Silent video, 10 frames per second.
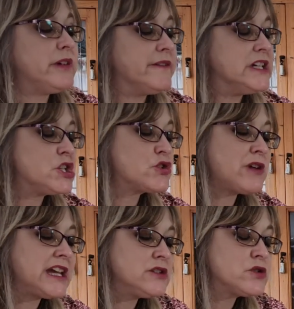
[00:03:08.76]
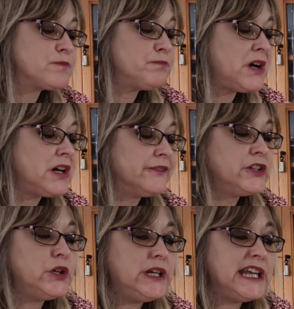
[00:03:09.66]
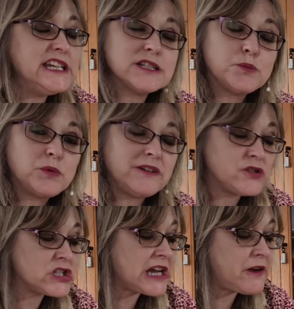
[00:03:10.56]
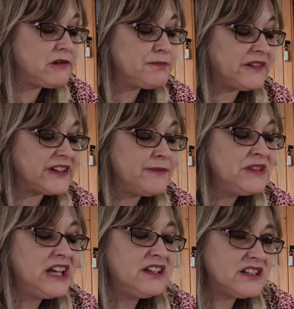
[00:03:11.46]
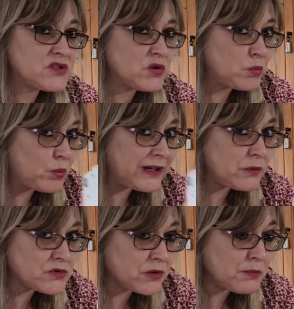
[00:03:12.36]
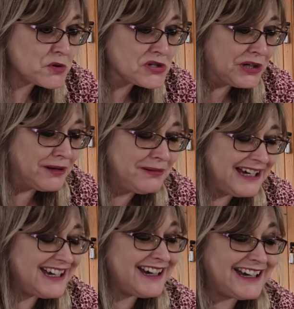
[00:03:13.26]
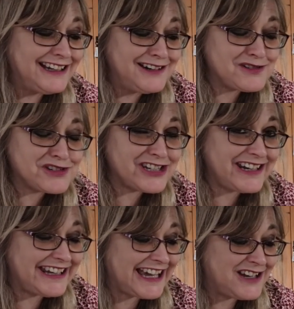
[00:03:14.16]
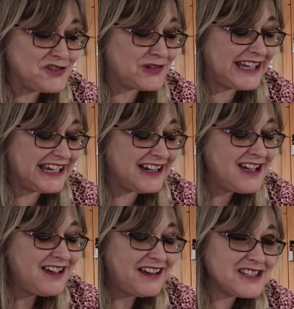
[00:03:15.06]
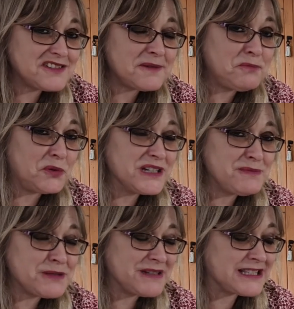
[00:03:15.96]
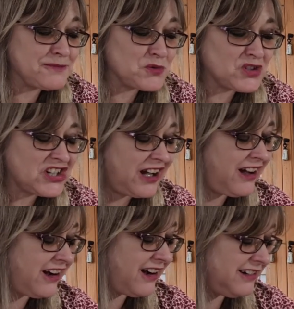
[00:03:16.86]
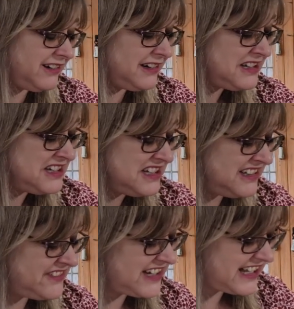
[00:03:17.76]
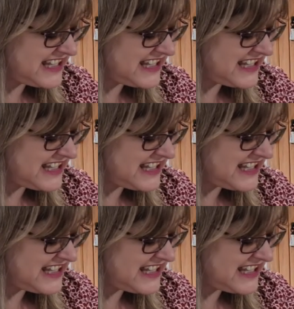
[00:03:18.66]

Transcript: very strange bath unit with shower above it. It's got wheels on the bottom and a little turning handle here. So at some point it must be some sort of car. But I